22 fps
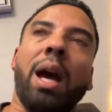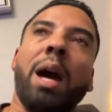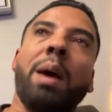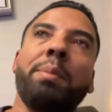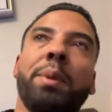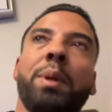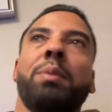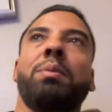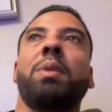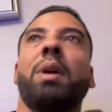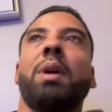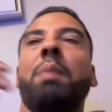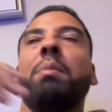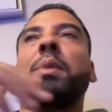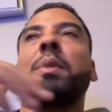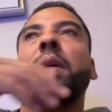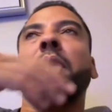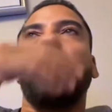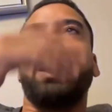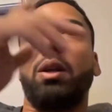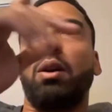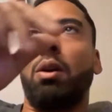I'm
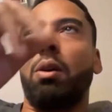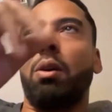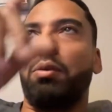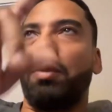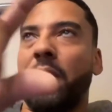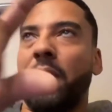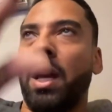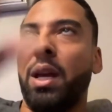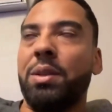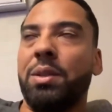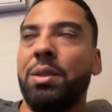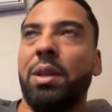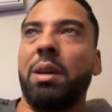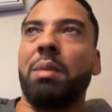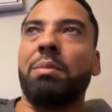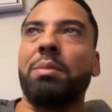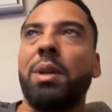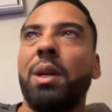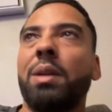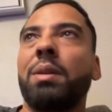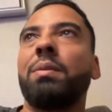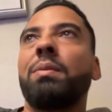gonna get off of that
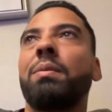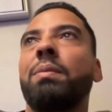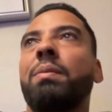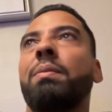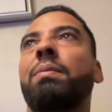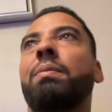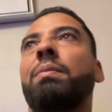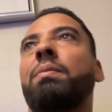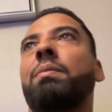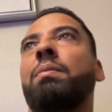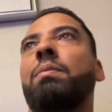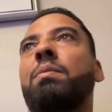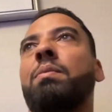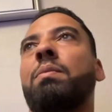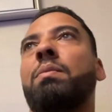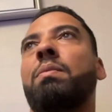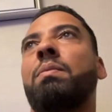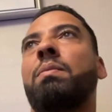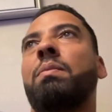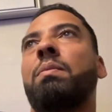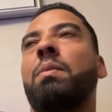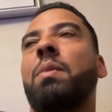subject.
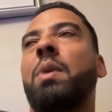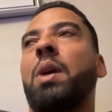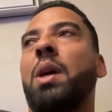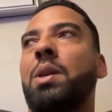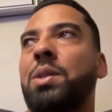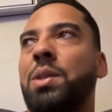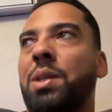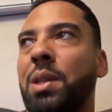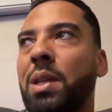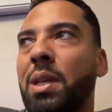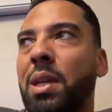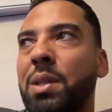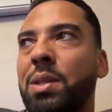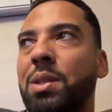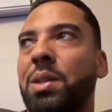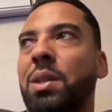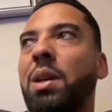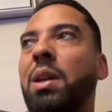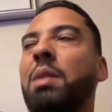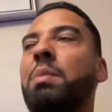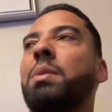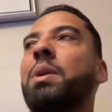
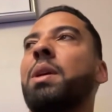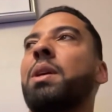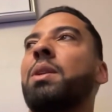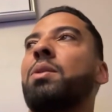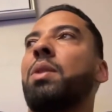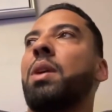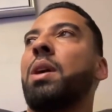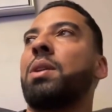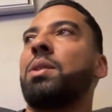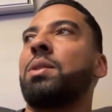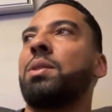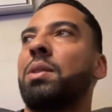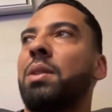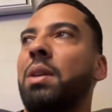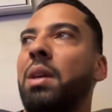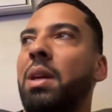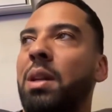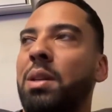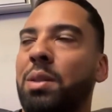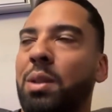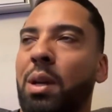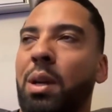It's gonna be
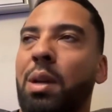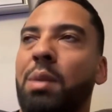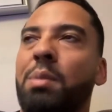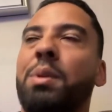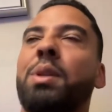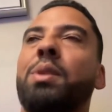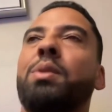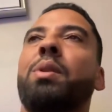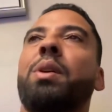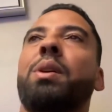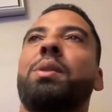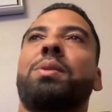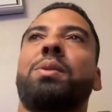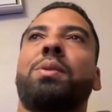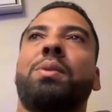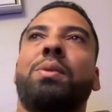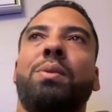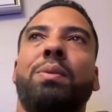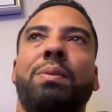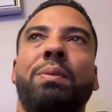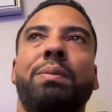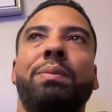addressed, and it's gonna be addressed
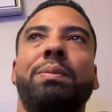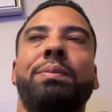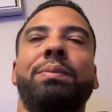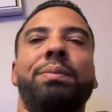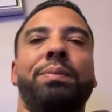soon.